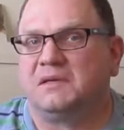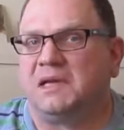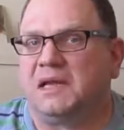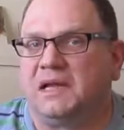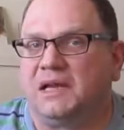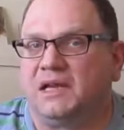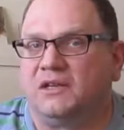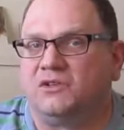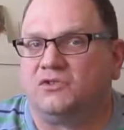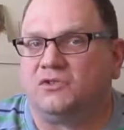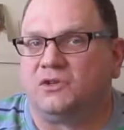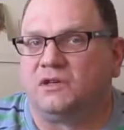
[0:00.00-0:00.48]

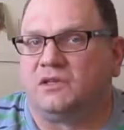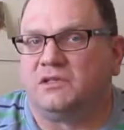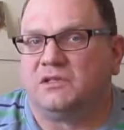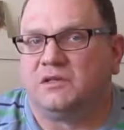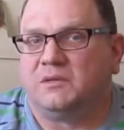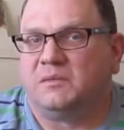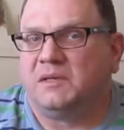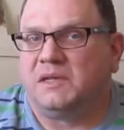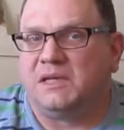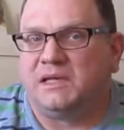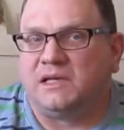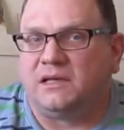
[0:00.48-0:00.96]
I trust
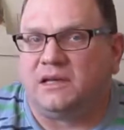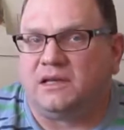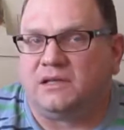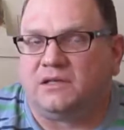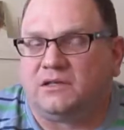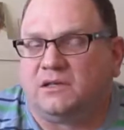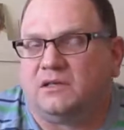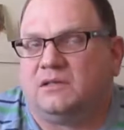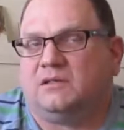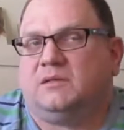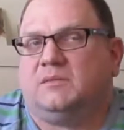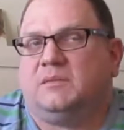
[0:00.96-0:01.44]
Him in it. I
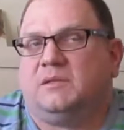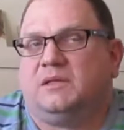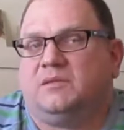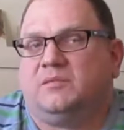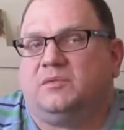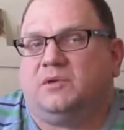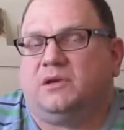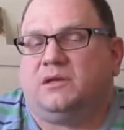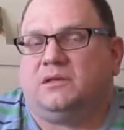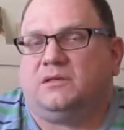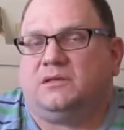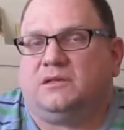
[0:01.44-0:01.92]
trust Him in the
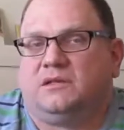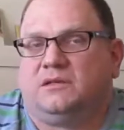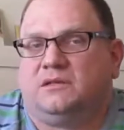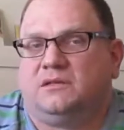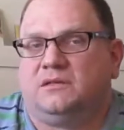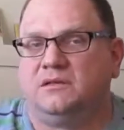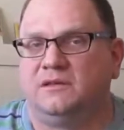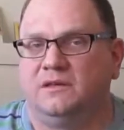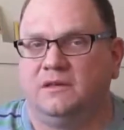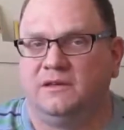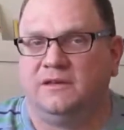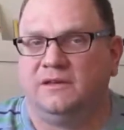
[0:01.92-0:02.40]
process.